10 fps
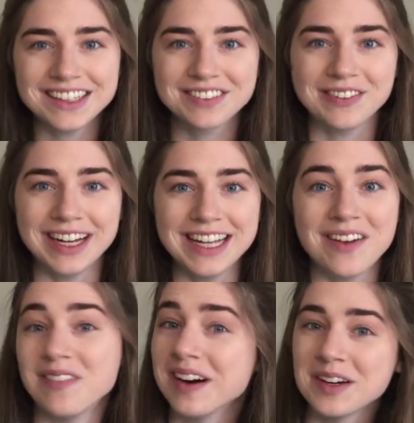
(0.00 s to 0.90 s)
everyone,
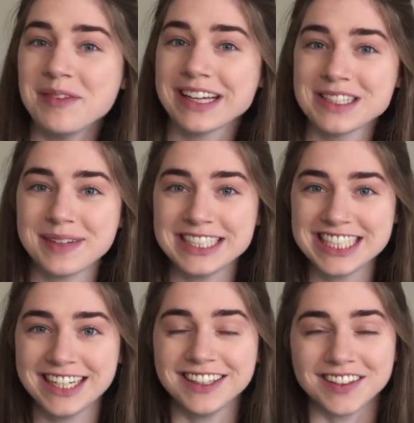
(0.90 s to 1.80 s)
and welcome back to my
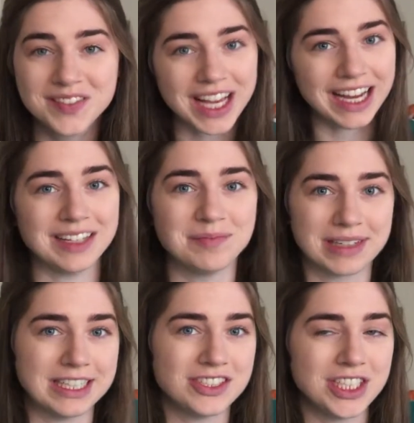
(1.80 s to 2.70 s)
channel. I'm
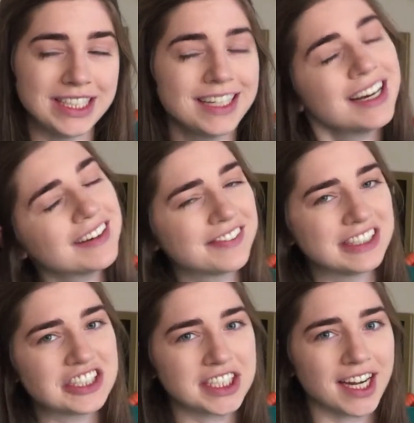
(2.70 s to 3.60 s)
Brenna Jean, a
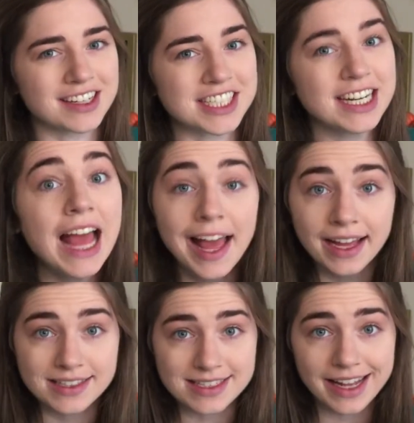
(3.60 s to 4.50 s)
future doctor,
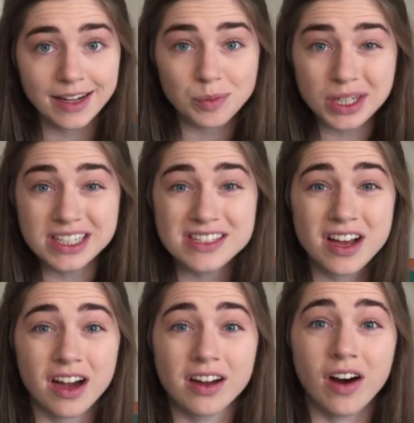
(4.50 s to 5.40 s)
and today we're going to
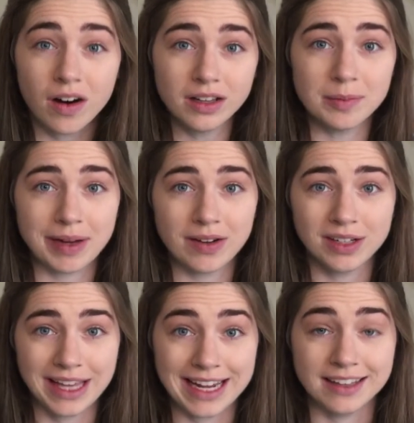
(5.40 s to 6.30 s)
talk all
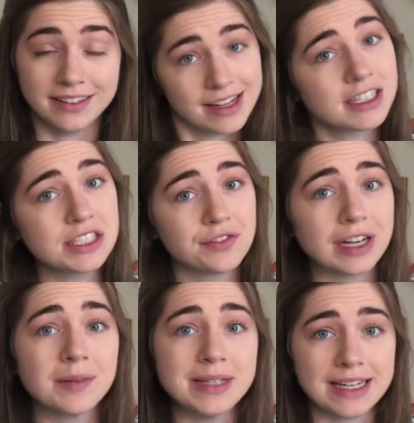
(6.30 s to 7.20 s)
about getting letters of
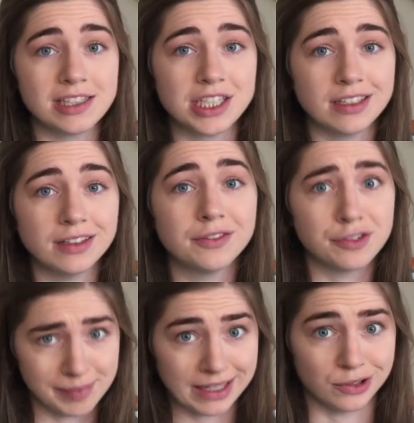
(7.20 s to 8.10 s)
recommendation
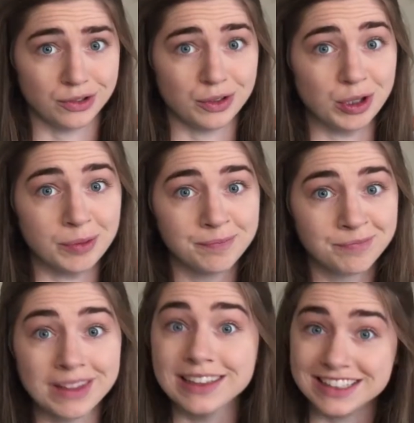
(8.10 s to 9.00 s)
for medical school.
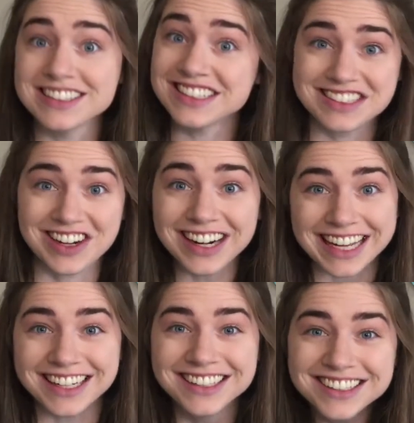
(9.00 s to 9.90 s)
Let's get
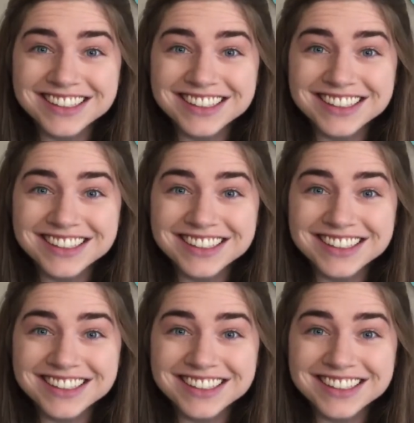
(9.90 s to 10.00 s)
started.